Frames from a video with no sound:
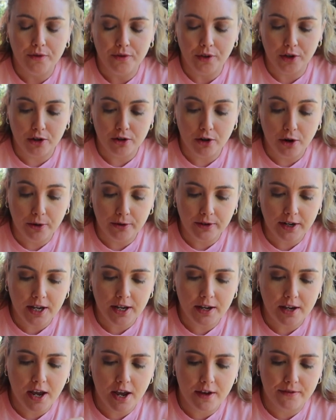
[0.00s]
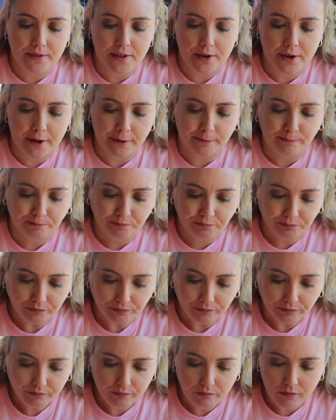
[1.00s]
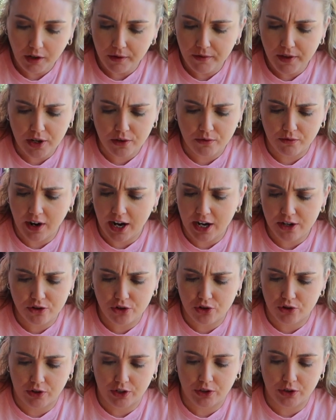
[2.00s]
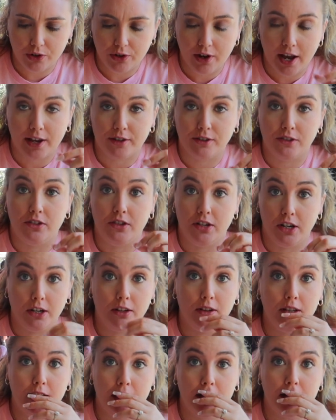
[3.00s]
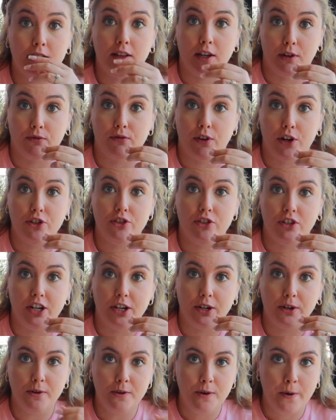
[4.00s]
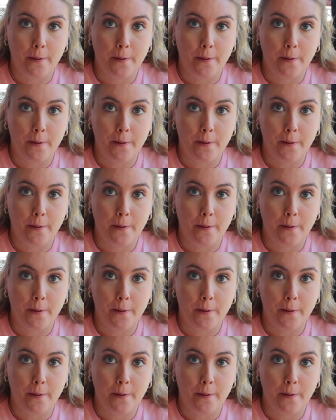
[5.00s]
The coating and the like ranch drizzle has dill in it, like fresh dill.